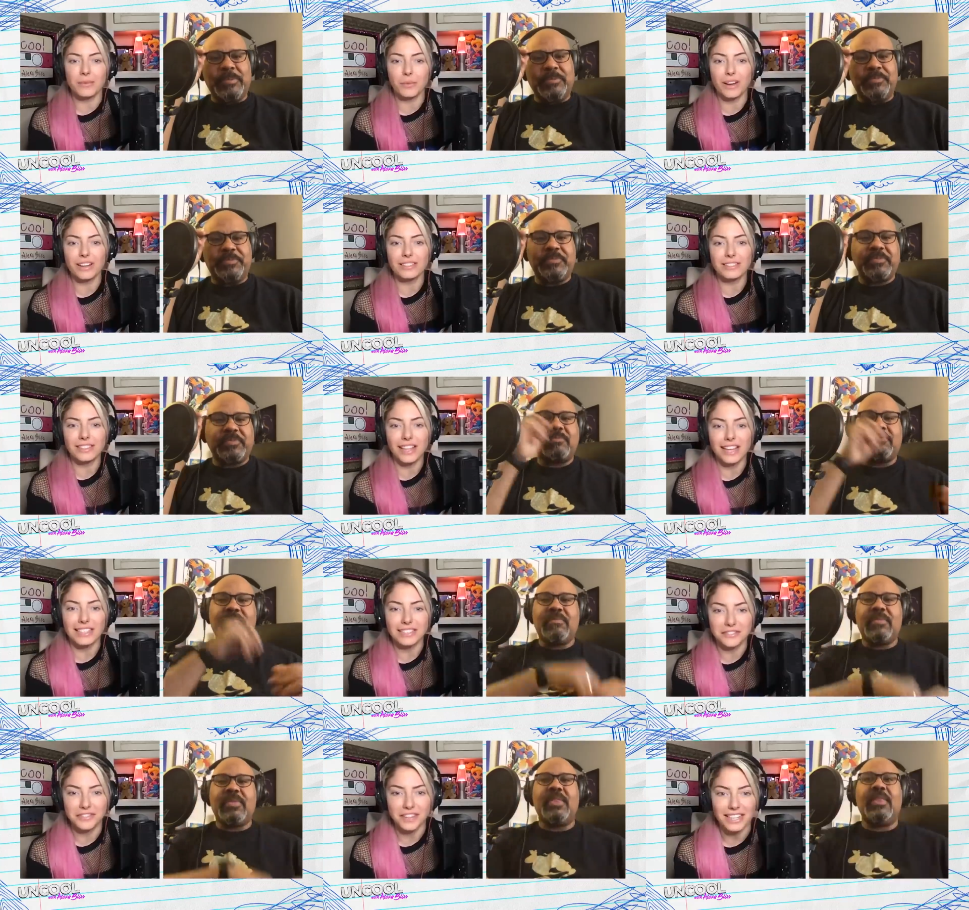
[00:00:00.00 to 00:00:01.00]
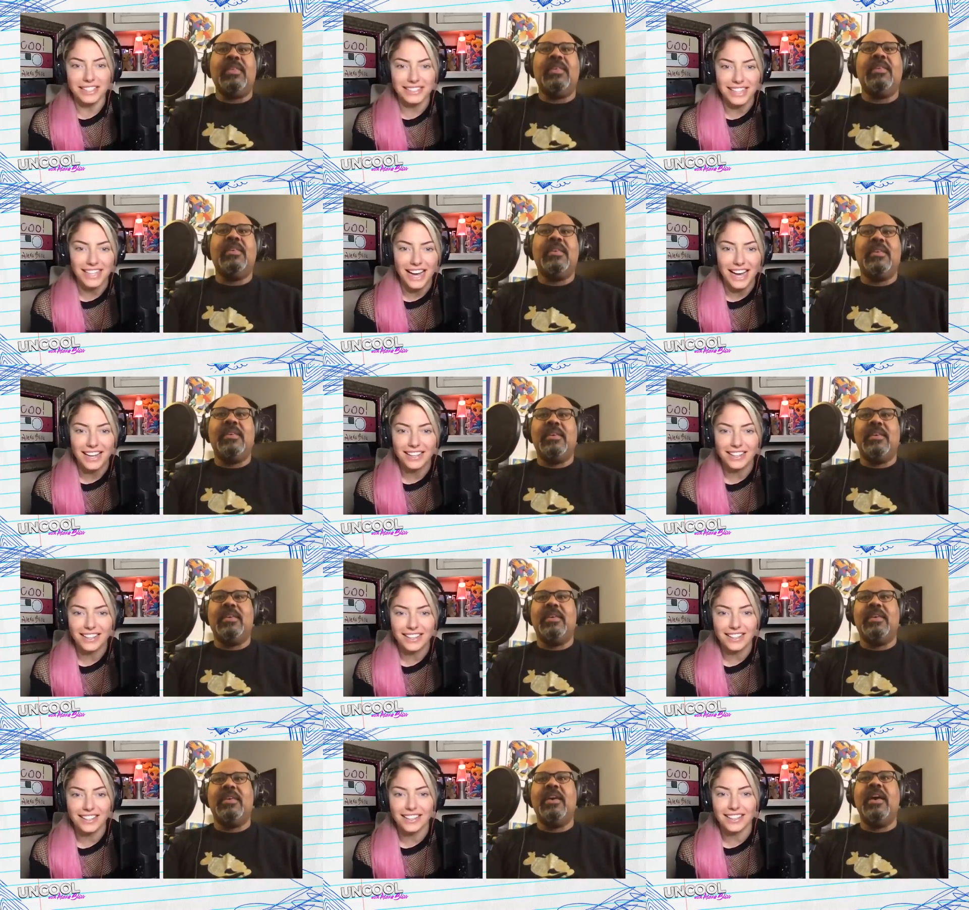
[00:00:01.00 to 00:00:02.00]
Speaker 1: what classifies that?
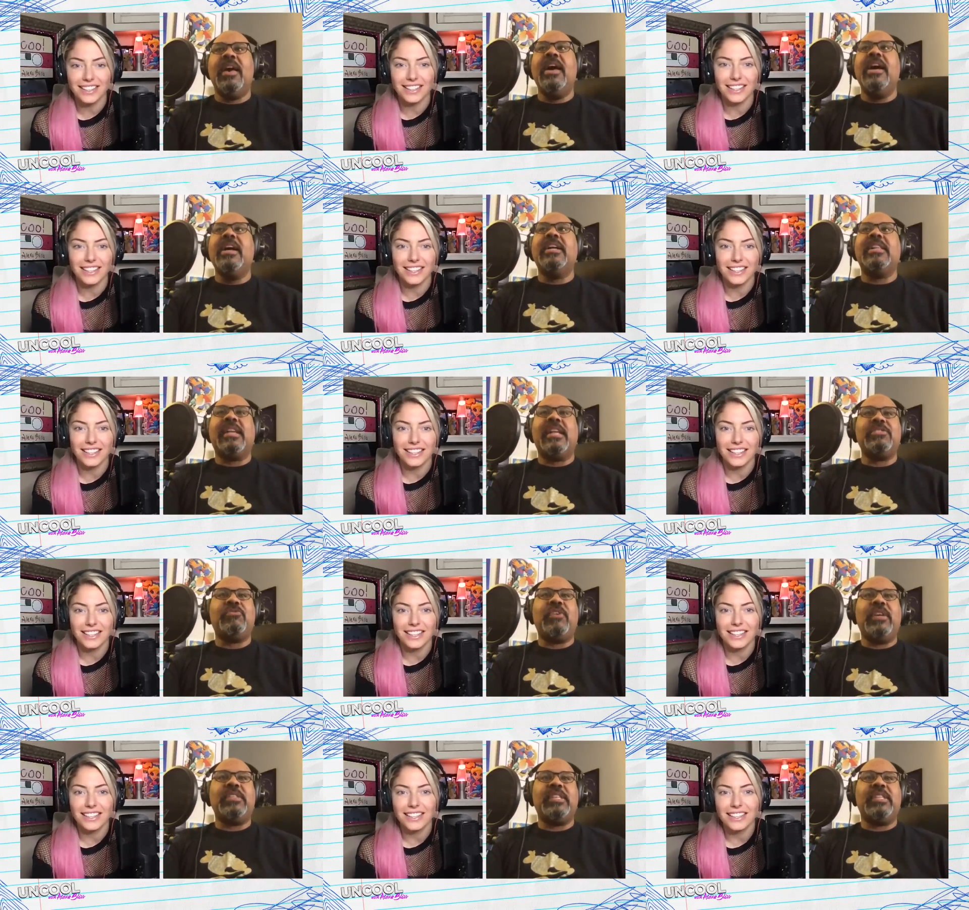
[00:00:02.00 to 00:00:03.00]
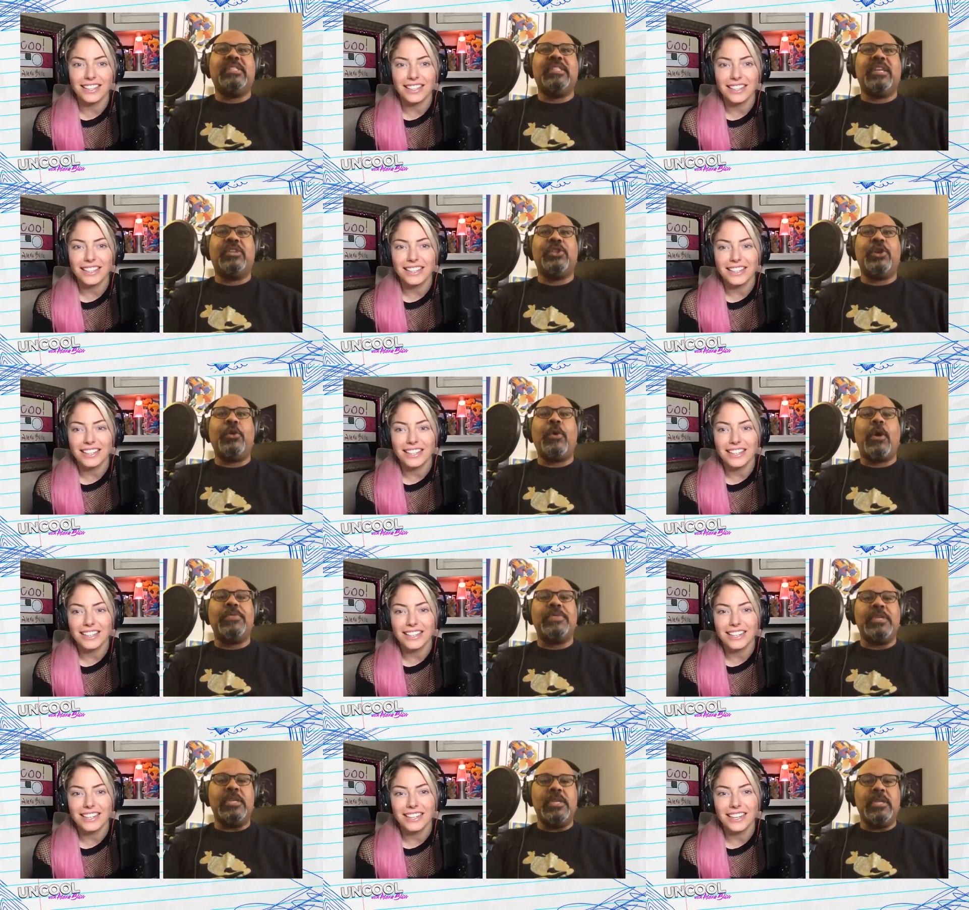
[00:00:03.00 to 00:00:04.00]
Speaker 2: Classifies that is that there are
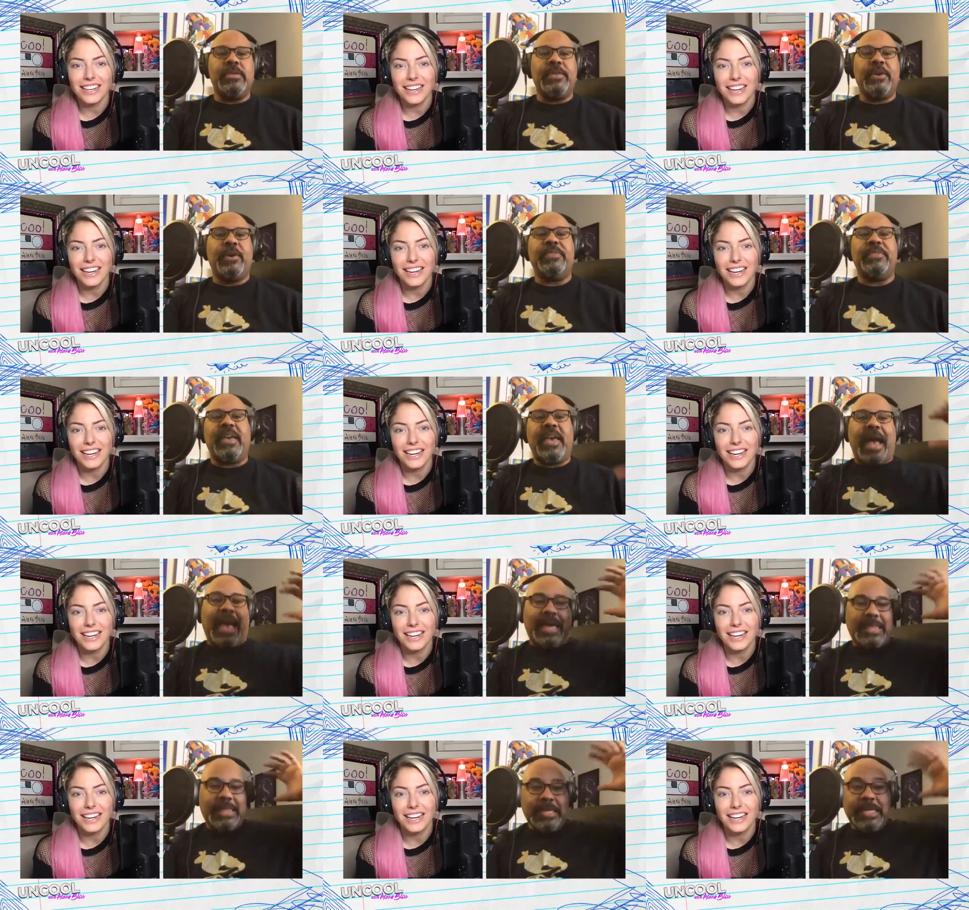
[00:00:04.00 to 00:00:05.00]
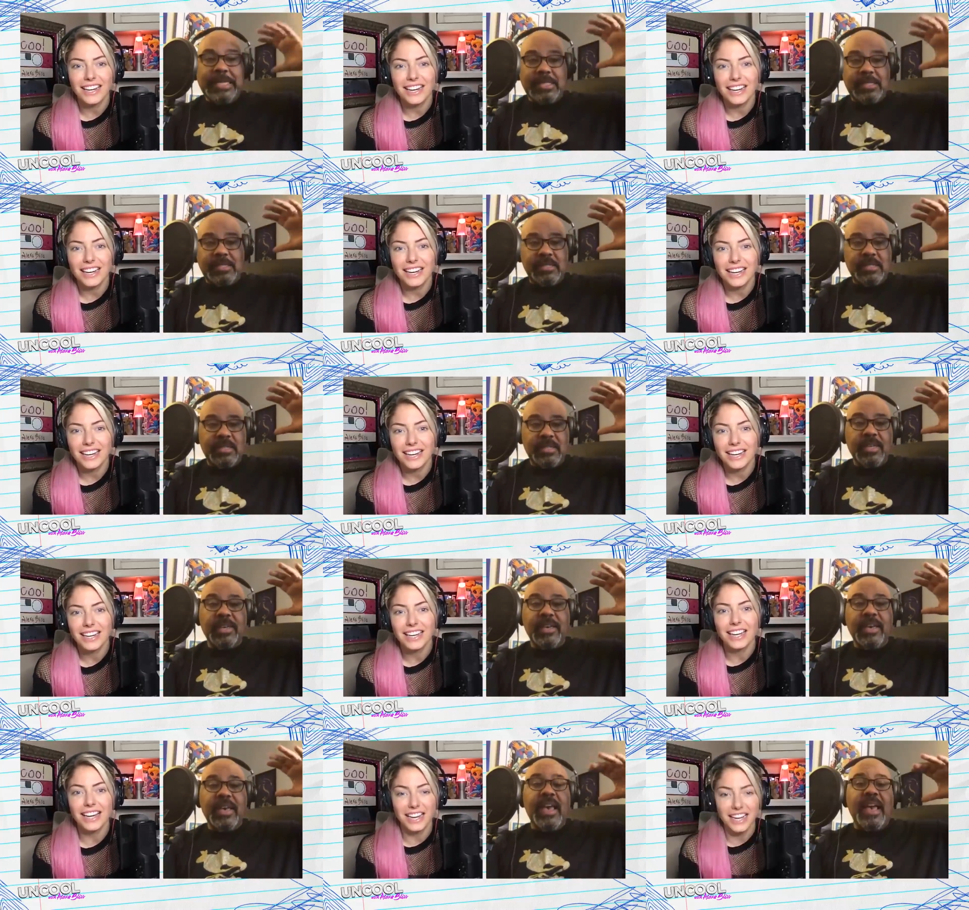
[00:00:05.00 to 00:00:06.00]
the there are the athletes.
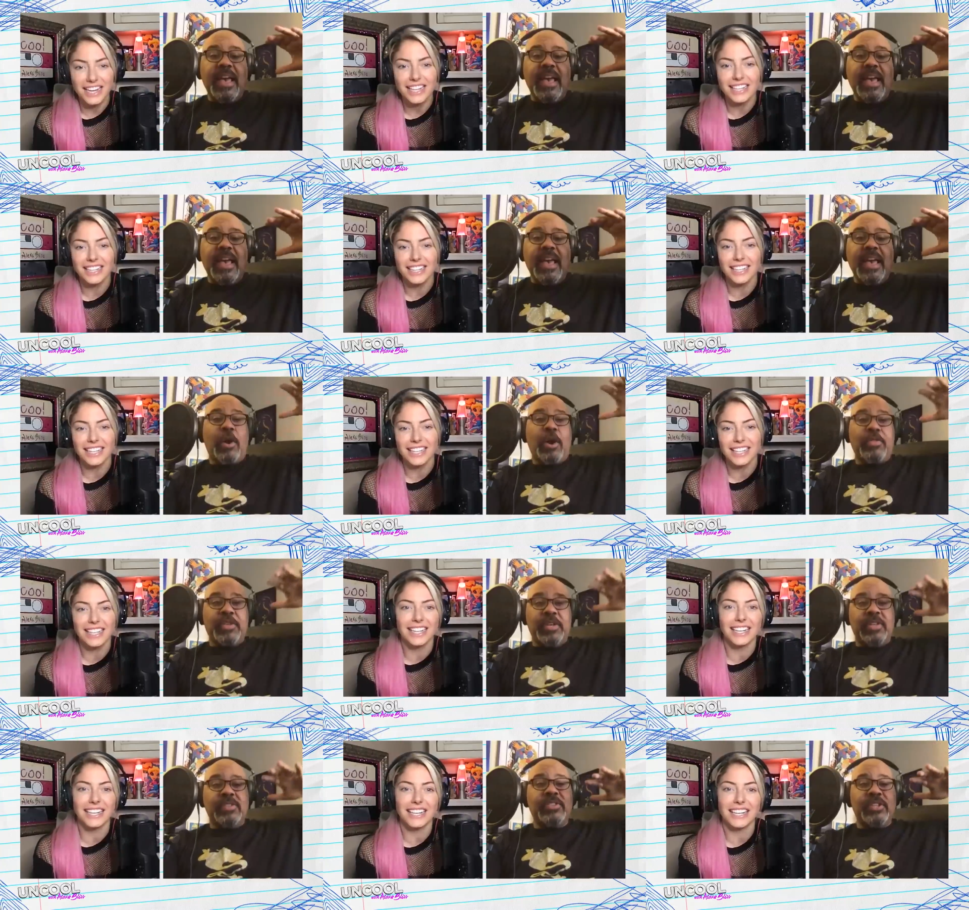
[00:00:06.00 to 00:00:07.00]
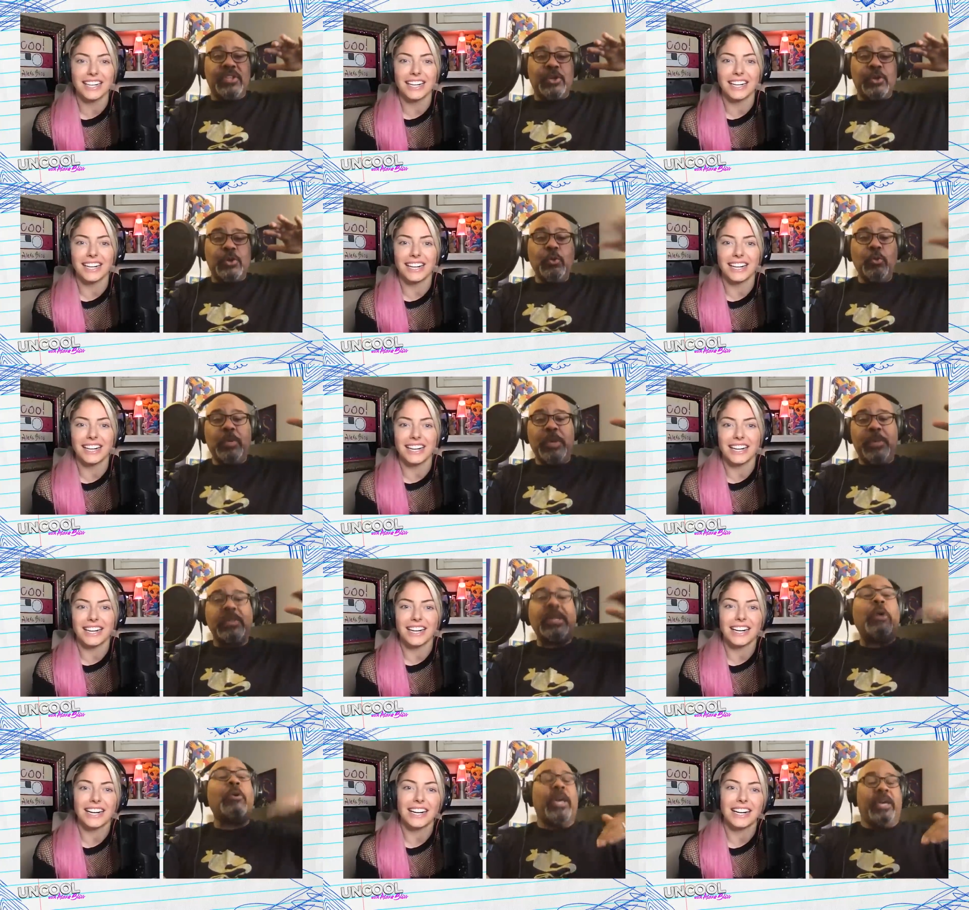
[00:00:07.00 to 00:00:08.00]
Uh-huh. And there are the the cool
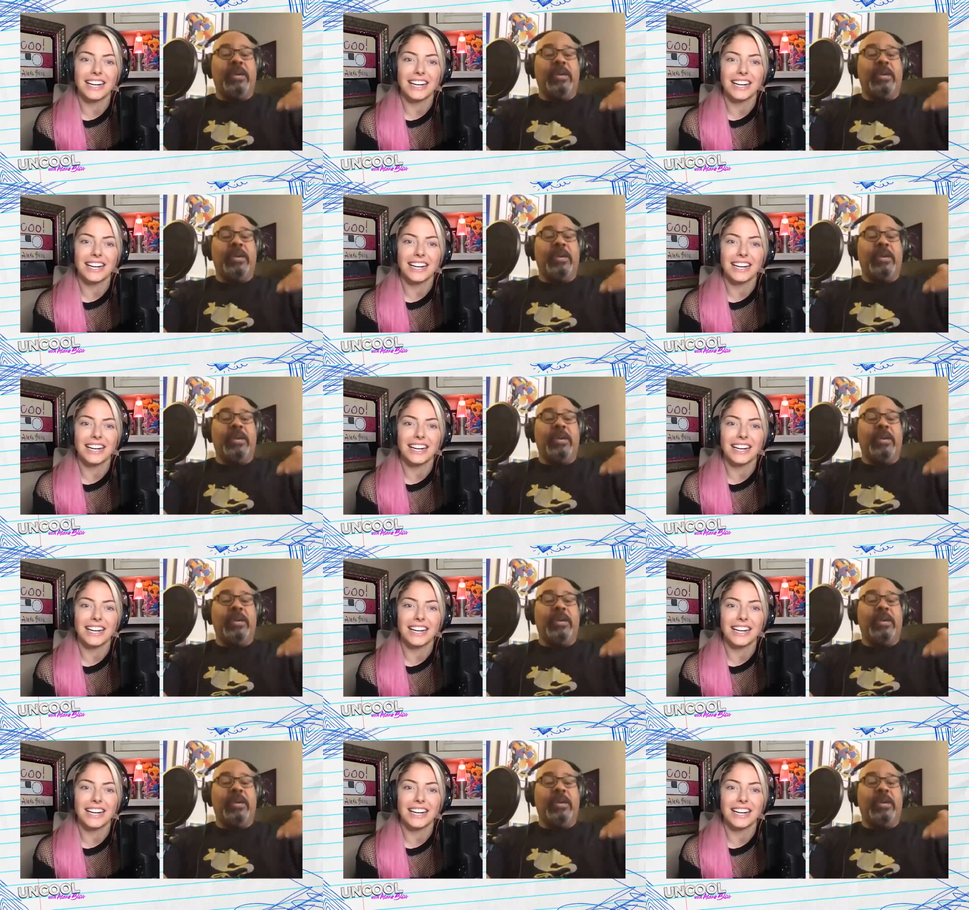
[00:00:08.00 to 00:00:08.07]
people. Okay,